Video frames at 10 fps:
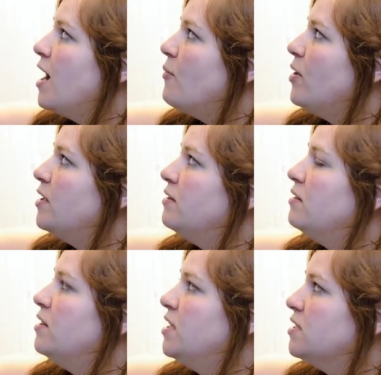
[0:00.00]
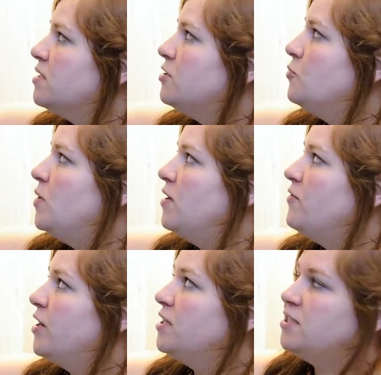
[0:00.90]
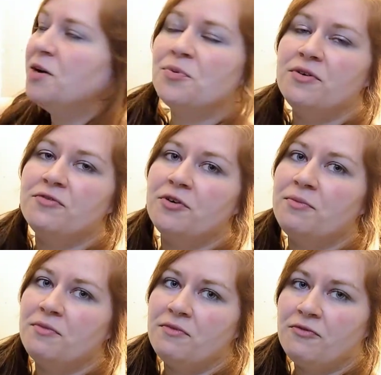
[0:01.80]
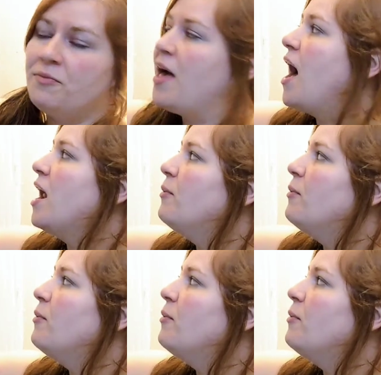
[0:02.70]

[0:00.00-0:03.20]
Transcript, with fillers: I want this to be very separate from, from that.